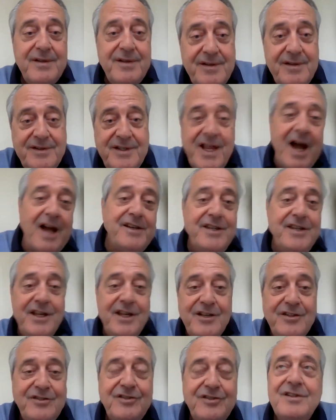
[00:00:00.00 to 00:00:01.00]
the
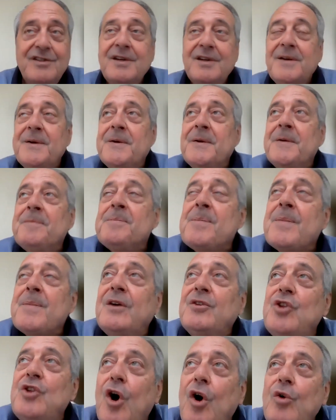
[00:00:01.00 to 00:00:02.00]
ideas.
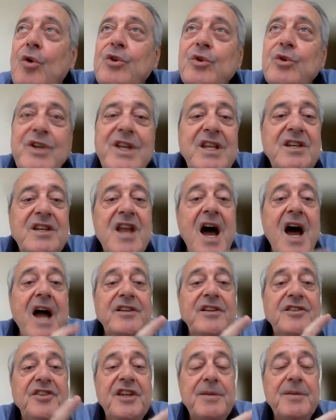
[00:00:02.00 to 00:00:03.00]
No, you need
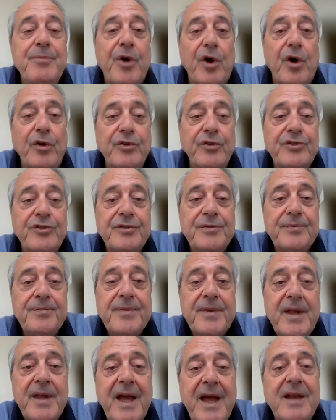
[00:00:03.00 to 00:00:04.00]
9 team roles,
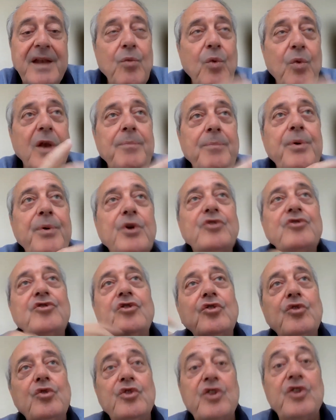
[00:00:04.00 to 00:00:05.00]
and one
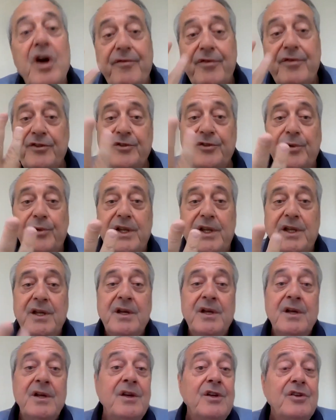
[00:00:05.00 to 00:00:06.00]
person could cover 3.
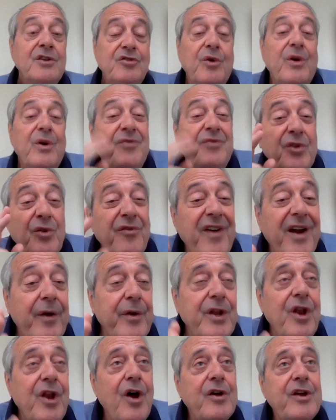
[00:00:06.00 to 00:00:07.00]
So if you're
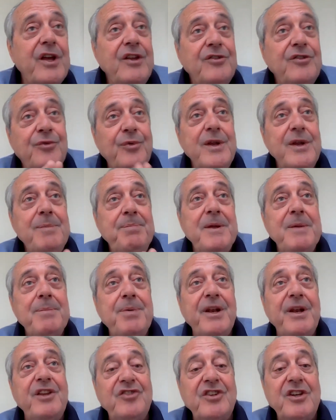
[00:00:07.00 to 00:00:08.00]
very lucky, 3
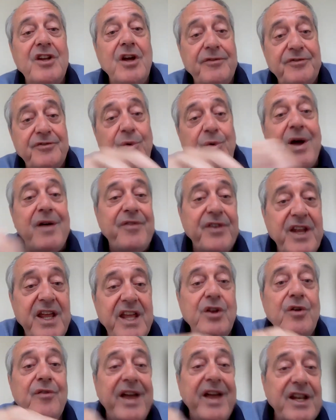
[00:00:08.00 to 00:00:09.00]
people is enough to have an
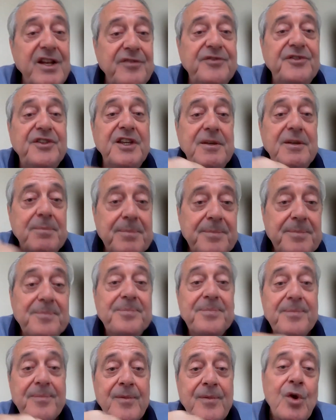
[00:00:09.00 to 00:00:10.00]
innovative team,
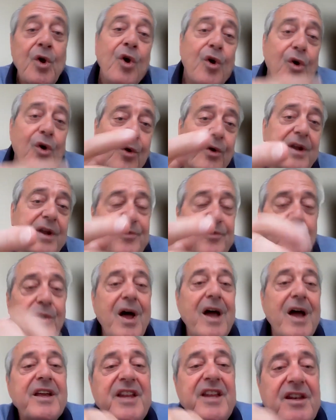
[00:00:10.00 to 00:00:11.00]
or if you
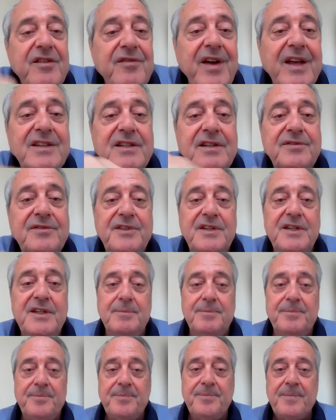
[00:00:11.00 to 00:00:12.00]
like, an inventive
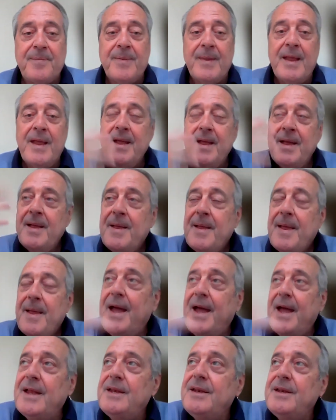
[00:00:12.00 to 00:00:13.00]
team.
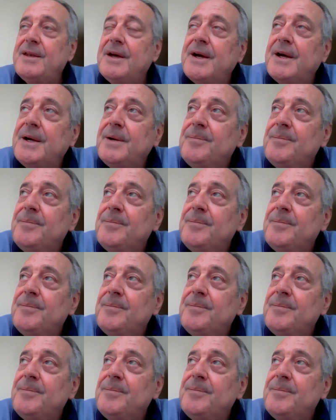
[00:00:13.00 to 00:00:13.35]
And